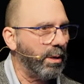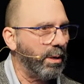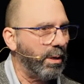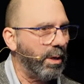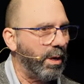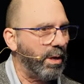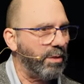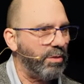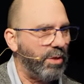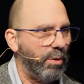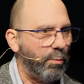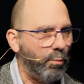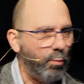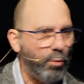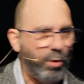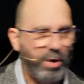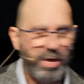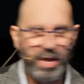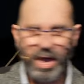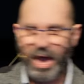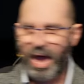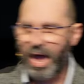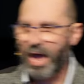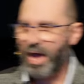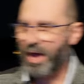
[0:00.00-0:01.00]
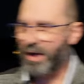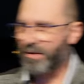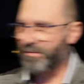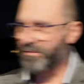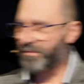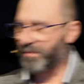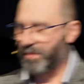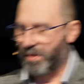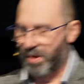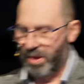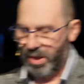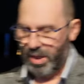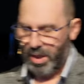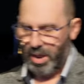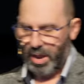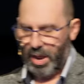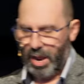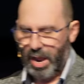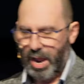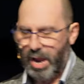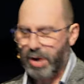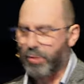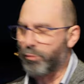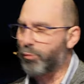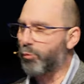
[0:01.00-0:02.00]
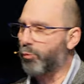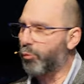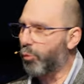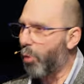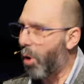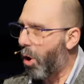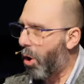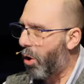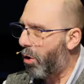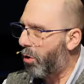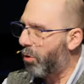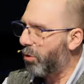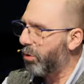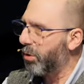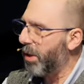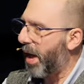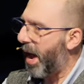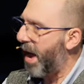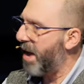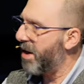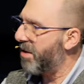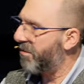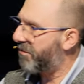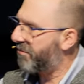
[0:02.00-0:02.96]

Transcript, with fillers: and that we have a role and a